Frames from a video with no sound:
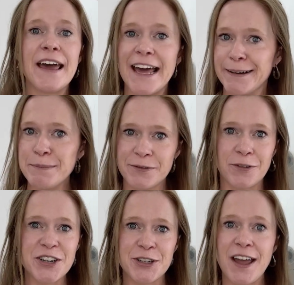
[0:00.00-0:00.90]
Anyway, before
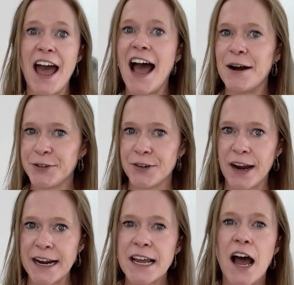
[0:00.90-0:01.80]
I show you how to
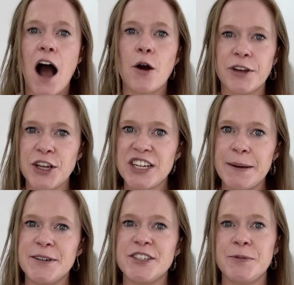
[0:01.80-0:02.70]
grade, I'll quickly share
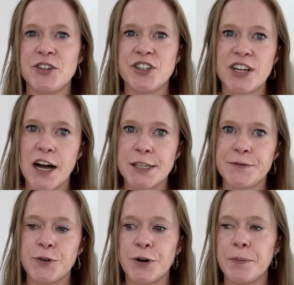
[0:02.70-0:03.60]
my distribution charts
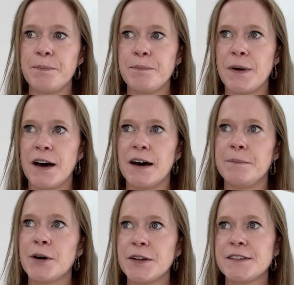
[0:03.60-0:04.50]
for
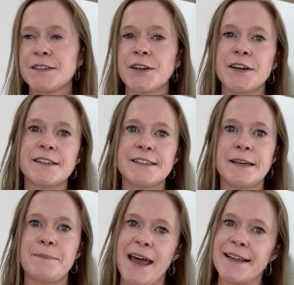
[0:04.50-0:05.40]
bodice, skirts,
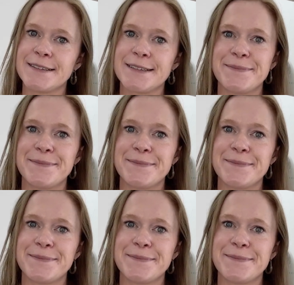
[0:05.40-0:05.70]
and pants.